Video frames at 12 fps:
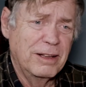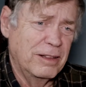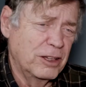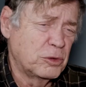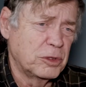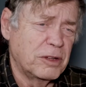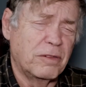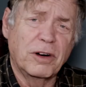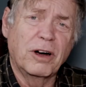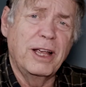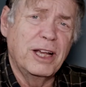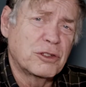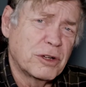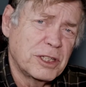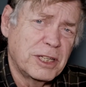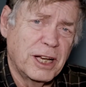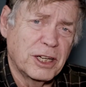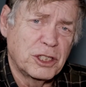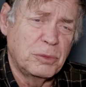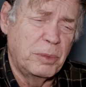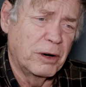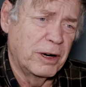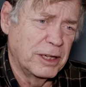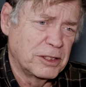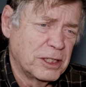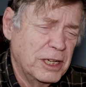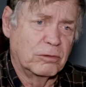this was a very interesting experience.